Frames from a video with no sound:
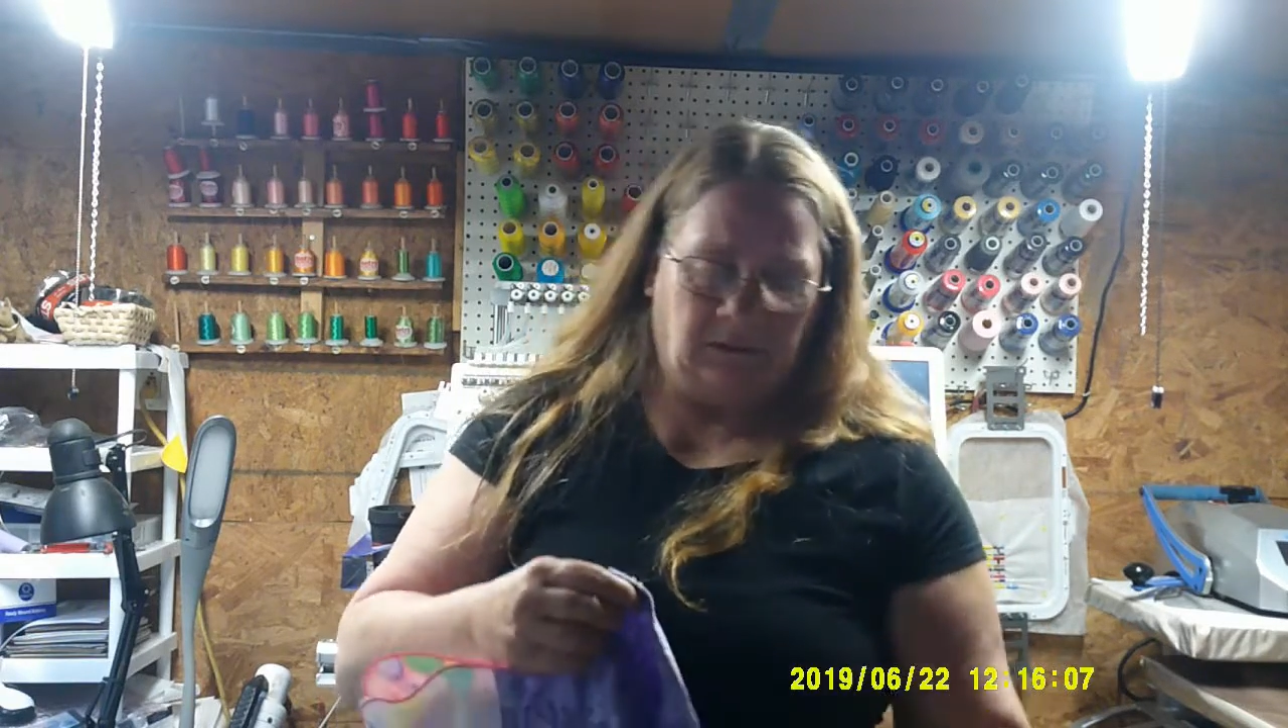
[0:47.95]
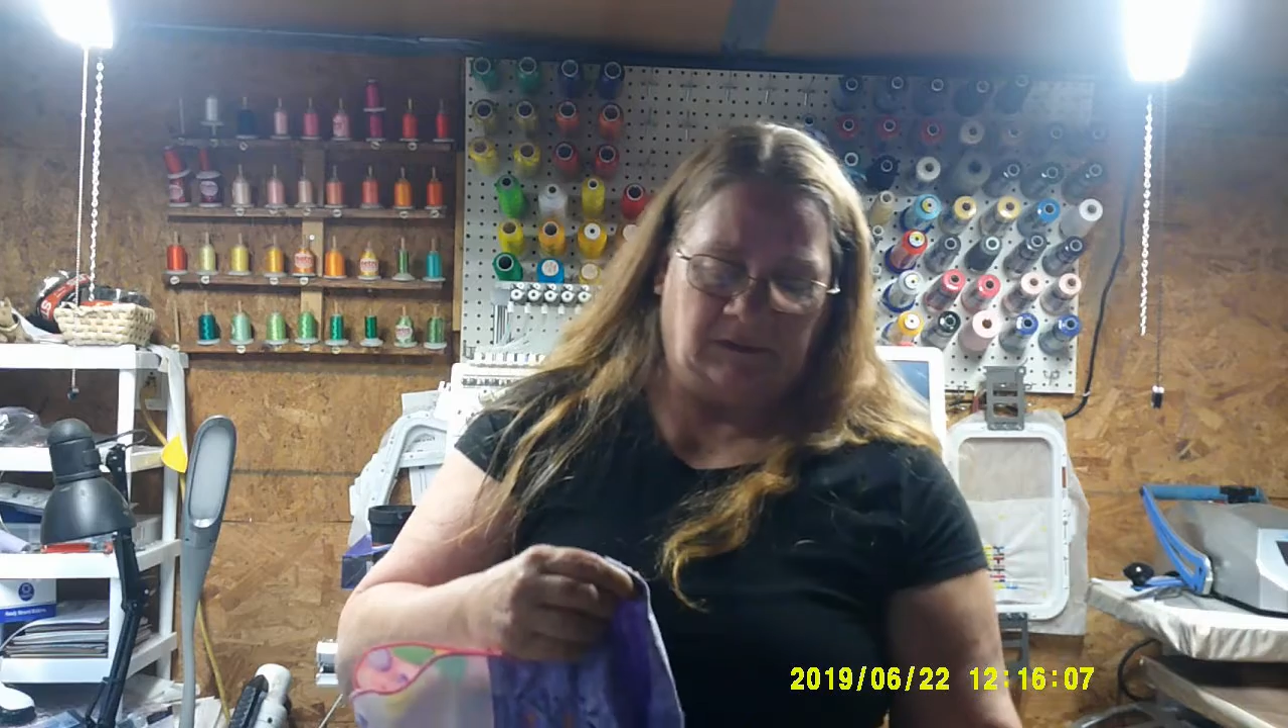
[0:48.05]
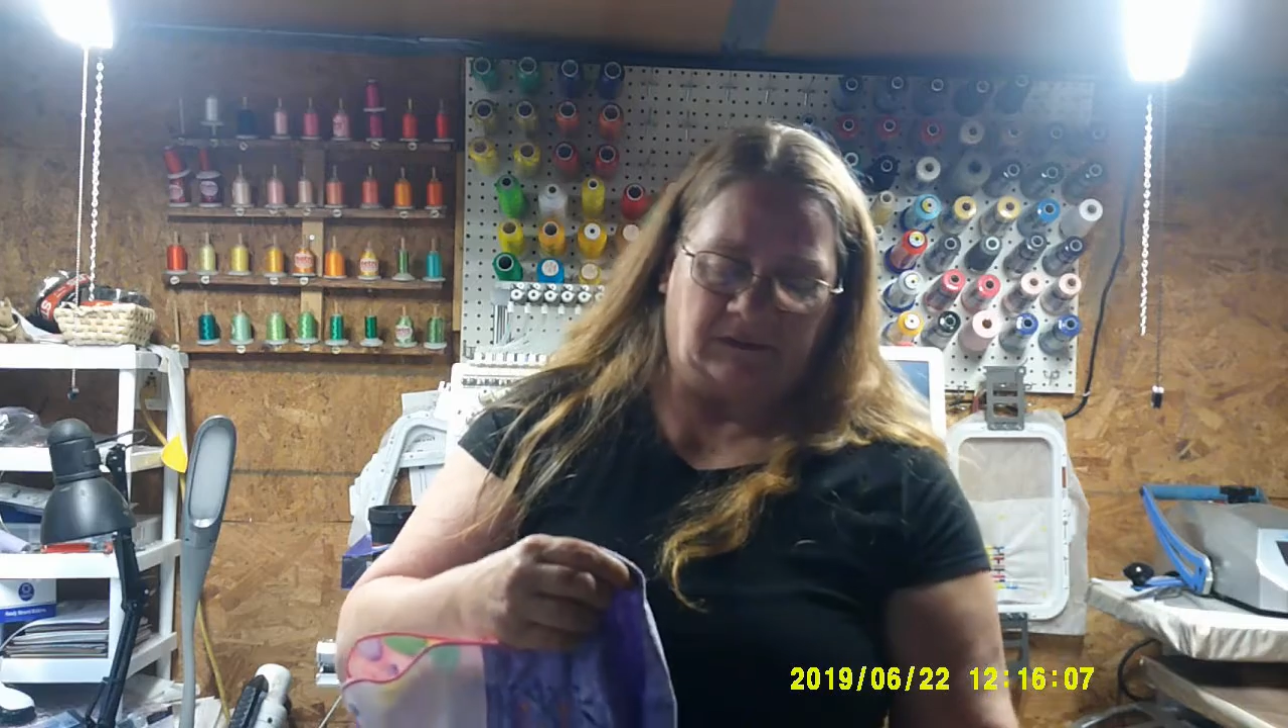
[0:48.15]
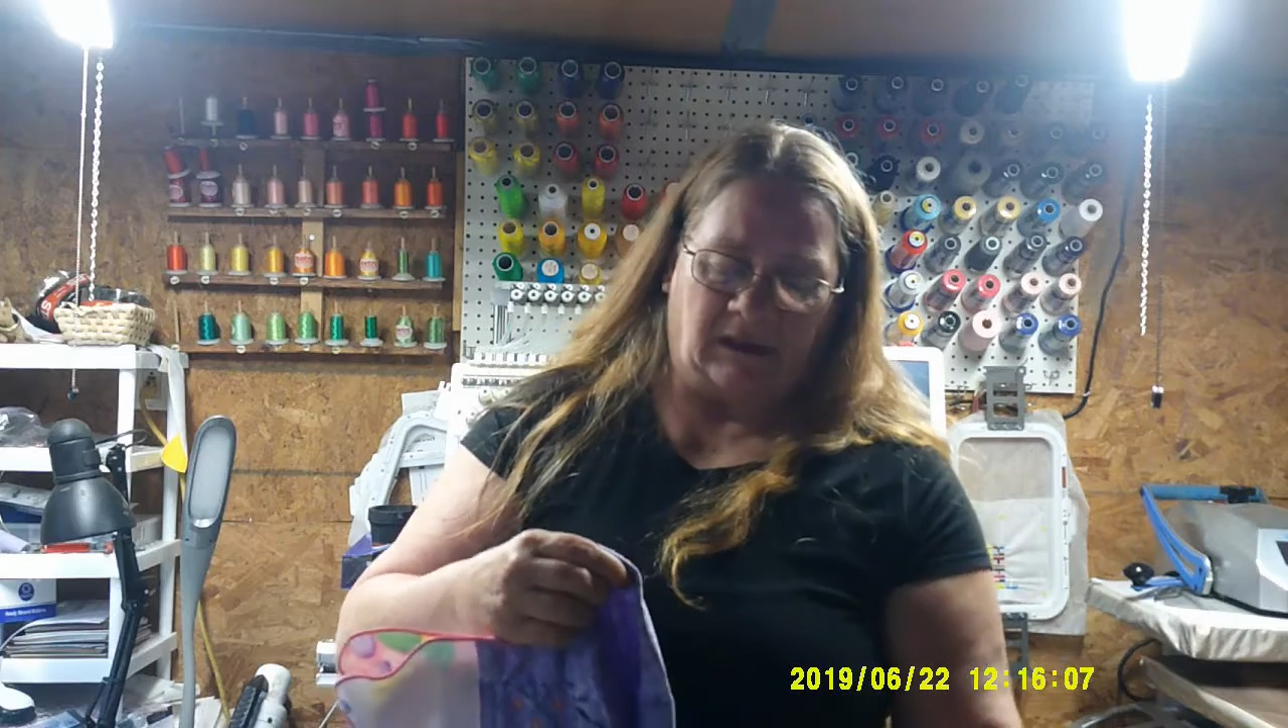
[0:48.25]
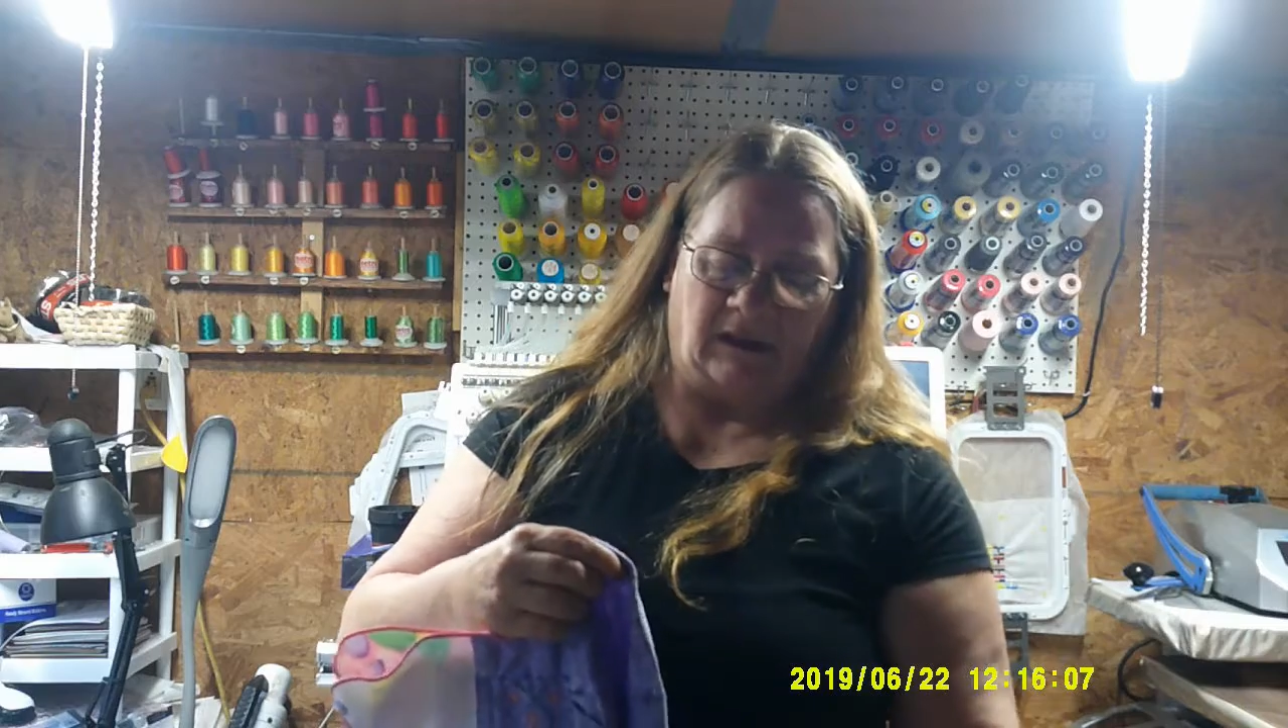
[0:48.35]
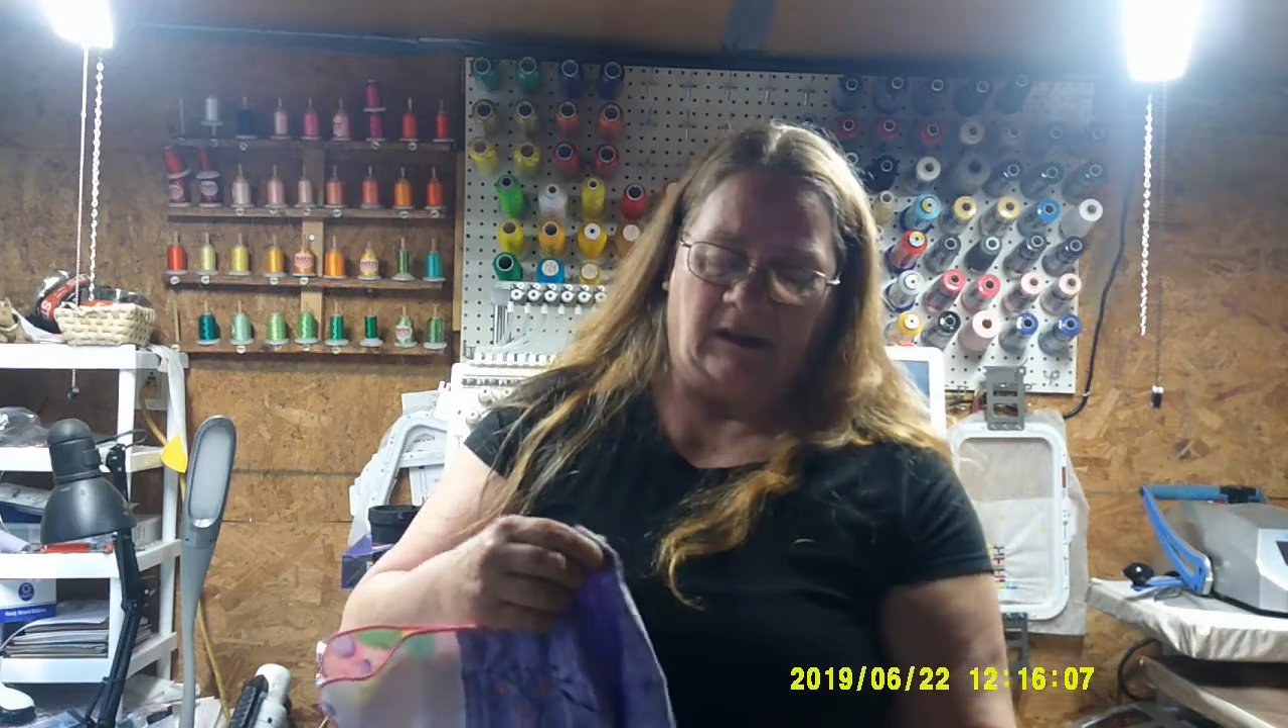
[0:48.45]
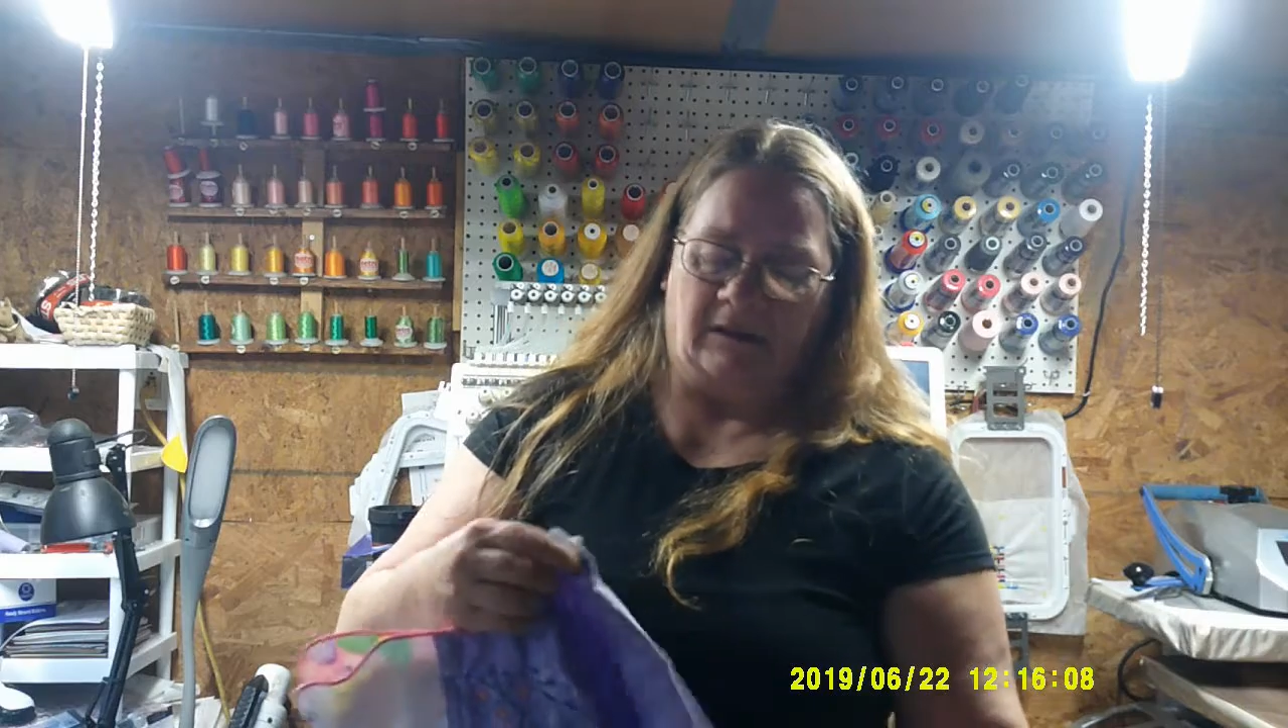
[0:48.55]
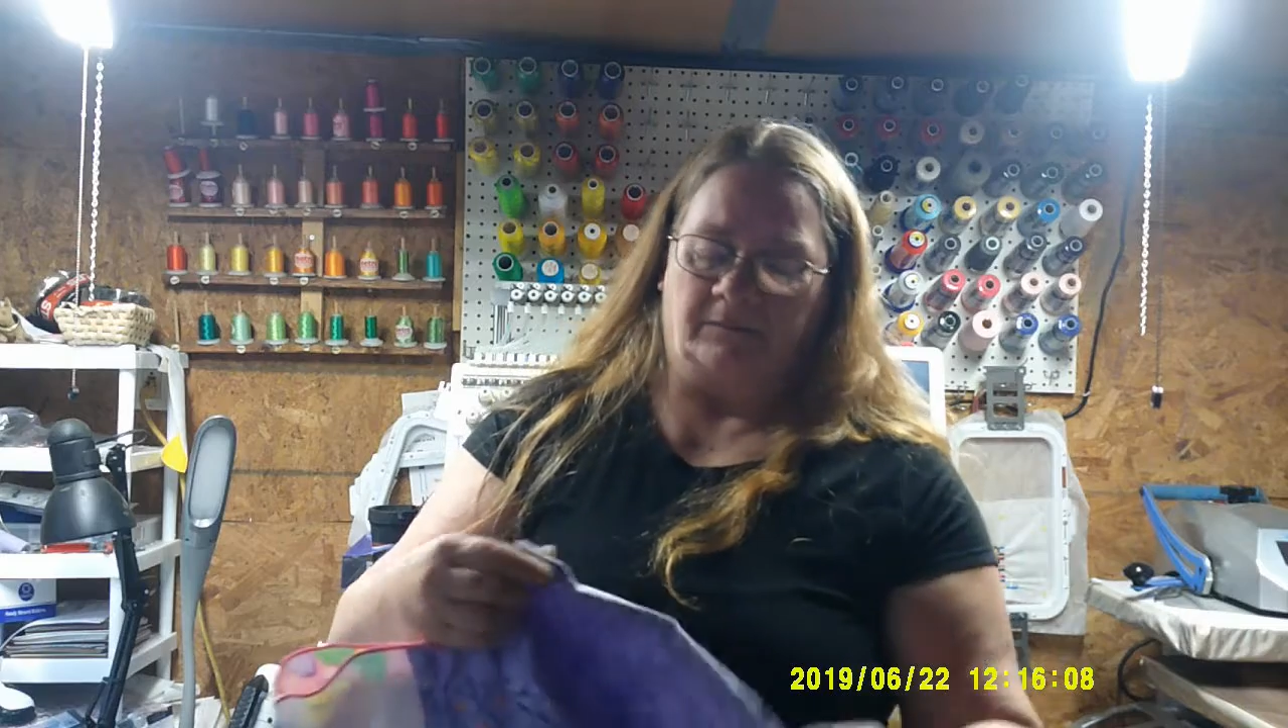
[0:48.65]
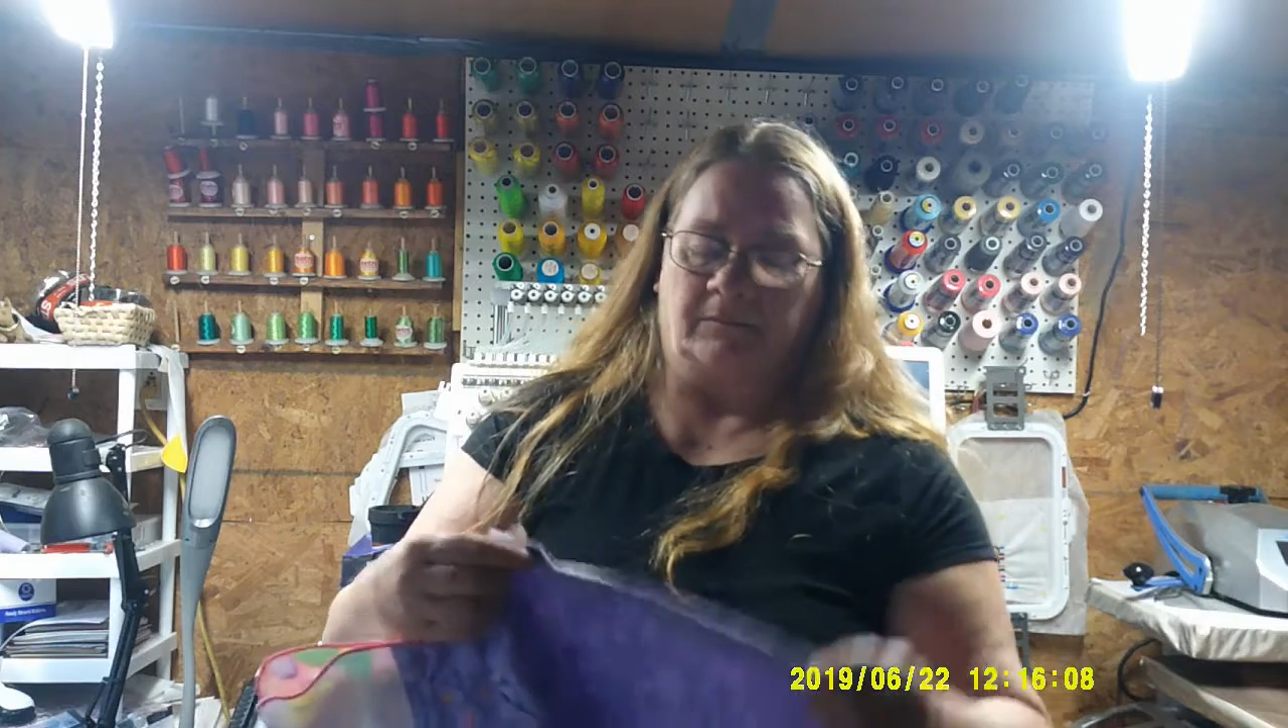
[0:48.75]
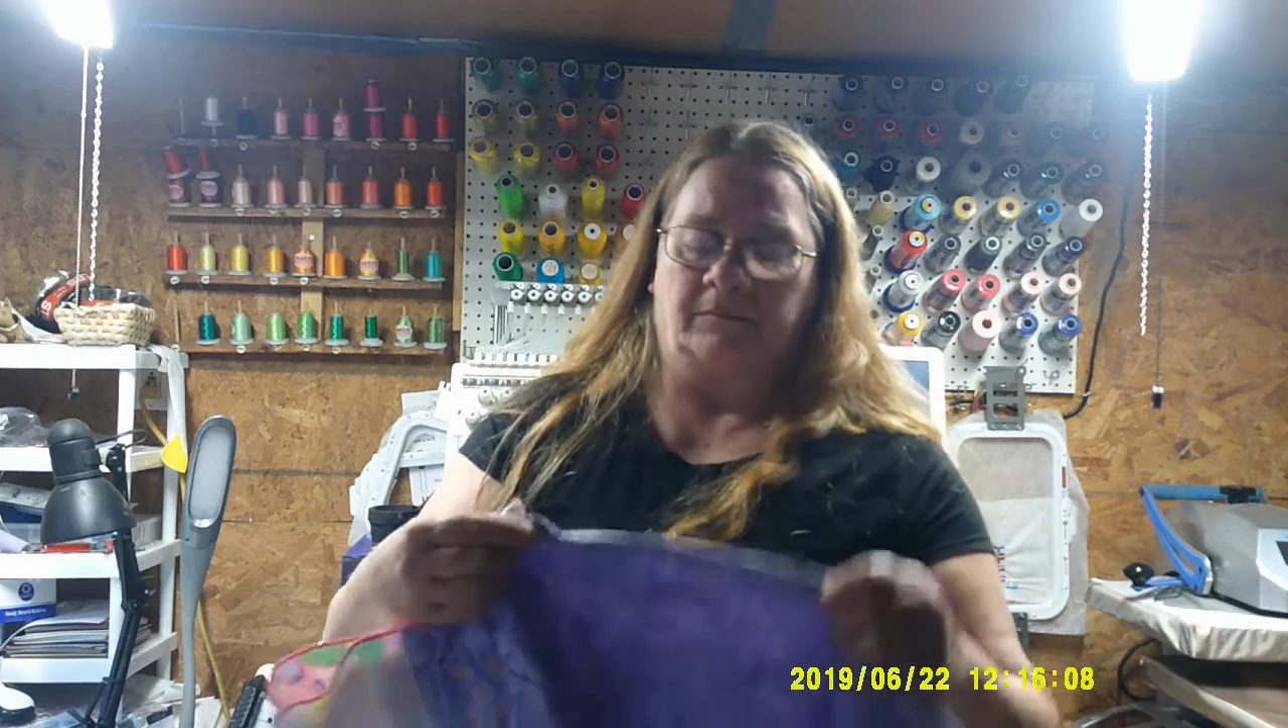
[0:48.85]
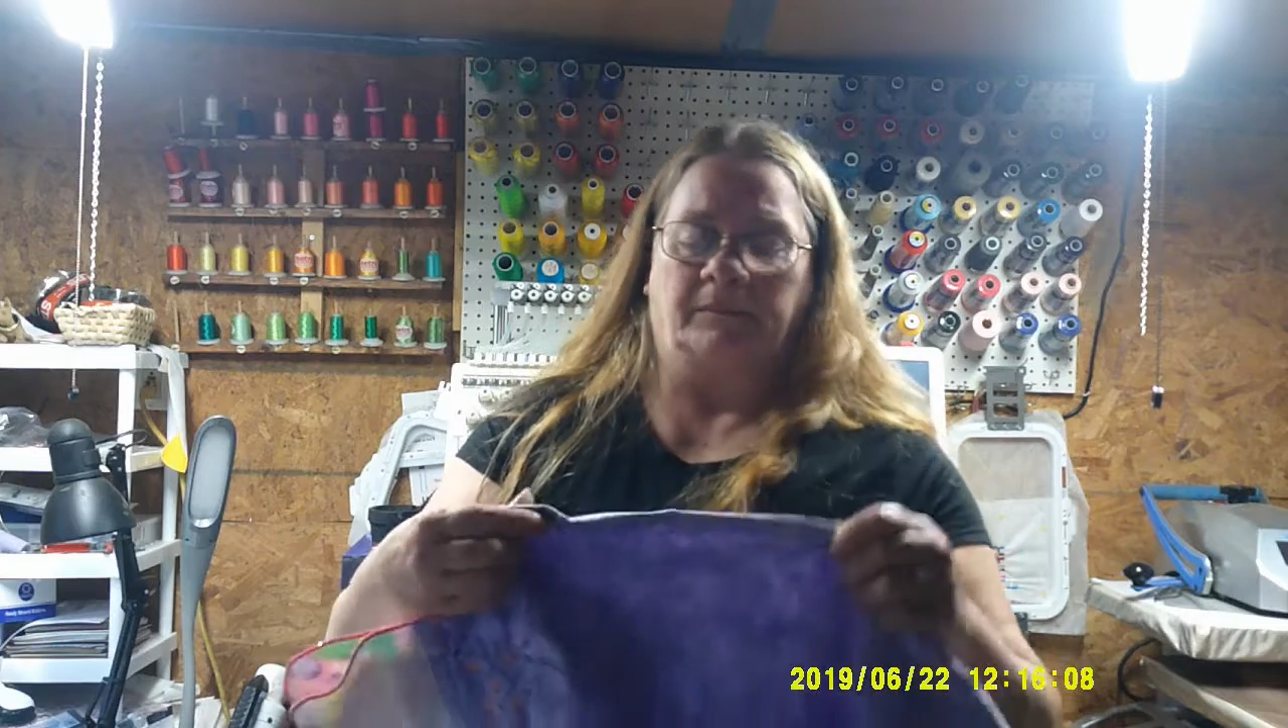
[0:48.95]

is I'm